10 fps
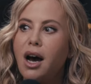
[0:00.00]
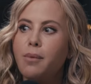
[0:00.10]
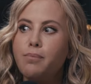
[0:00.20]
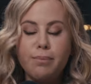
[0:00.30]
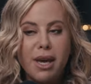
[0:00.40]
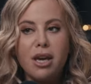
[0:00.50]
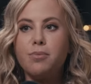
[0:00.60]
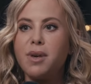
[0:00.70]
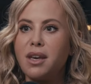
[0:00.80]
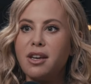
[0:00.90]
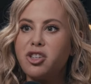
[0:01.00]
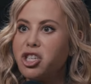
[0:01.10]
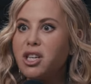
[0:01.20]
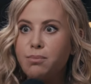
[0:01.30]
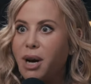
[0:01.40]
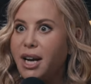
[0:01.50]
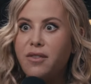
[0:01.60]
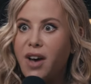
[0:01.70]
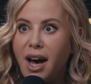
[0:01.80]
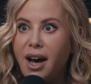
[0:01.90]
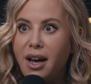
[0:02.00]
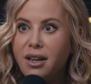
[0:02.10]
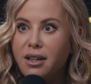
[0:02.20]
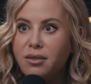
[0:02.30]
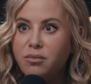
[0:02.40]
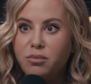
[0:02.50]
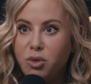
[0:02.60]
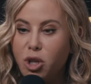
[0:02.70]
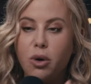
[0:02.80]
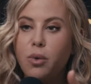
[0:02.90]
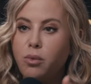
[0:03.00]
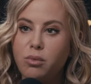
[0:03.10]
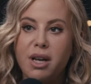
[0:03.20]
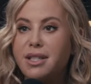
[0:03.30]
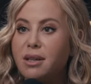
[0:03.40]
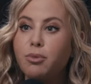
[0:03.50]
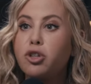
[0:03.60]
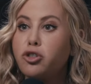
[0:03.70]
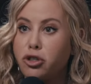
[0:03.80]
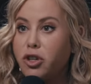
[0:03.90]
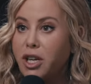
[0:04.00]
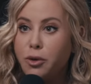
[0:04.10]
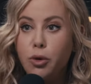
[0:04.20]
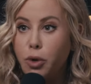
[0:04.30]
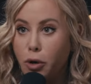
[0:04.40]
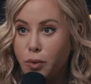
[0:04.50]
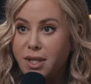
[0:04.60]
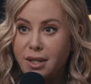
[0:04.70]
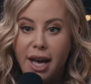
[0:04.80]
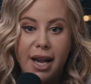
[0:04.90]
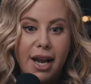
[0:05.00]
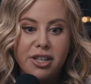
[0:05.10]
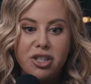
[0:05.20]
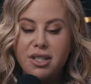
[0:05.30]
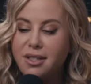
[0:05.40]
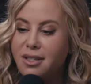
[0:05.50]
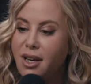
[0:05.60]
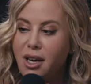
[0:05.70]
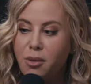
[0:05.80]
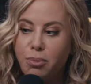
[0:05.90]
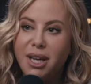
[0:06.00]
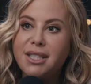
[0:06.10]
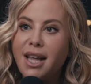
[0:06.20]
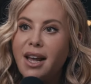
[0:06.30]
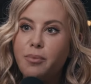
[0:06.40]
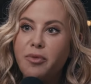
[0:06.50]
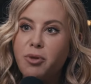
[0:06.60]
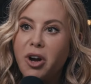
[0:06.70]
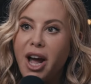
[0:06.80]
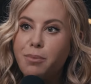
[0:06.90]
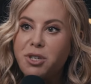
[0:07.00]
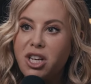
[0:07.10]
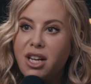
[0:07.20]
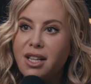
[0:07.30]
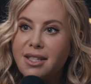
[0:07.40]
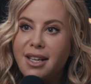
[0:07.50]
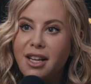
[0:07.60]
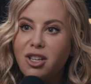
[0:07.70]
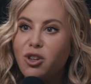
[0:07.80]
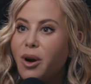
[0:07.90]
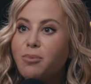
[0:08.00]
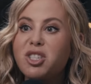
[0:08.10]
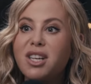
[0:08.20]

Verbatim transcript: maybe she might have had, you know, a similar journey. Who knows? And I just picked that up from her caption and said, you know what, I'm just